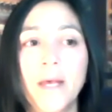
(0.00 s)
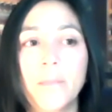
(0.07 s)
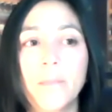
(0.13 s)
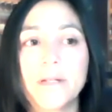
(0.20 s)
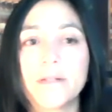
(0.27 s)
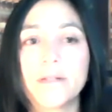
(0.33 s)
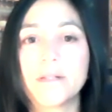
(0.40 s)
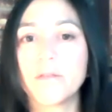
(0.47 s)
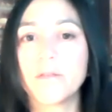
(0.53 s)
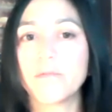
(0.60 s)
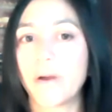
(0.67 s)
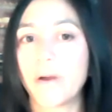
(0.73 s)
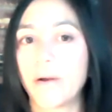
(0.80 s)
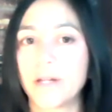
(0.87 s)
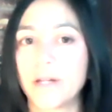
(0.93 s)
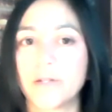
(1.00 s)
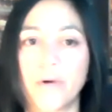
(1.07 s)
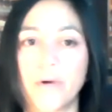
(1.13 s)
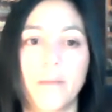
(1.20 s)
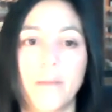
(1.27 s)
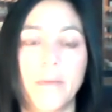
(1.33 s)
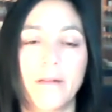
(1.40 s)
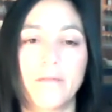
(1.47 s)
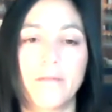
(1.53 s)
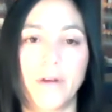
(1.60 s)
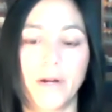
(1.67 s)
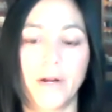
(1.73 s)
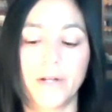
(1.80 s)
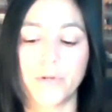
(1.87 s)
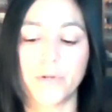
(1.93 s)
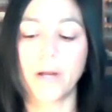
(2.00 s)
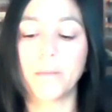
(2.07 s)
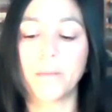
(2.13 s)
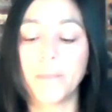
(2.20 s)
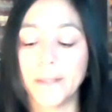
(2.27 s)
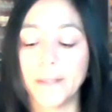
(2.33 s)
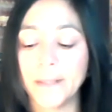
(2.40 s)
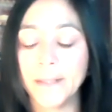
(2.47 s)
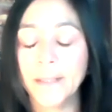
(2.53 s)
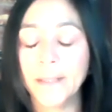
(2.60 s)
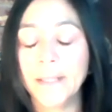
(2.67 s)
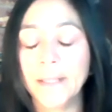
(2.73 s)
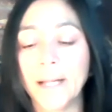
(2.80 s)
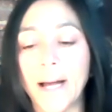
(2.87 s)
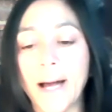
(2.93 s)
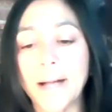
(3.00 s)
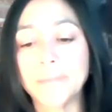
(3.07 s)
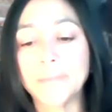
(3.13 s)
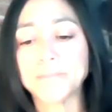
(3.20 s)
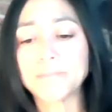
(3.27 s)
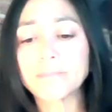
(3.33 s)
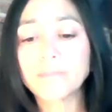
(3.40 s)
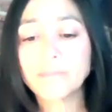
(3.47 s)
but it's still very enjoyable and very drinkable. A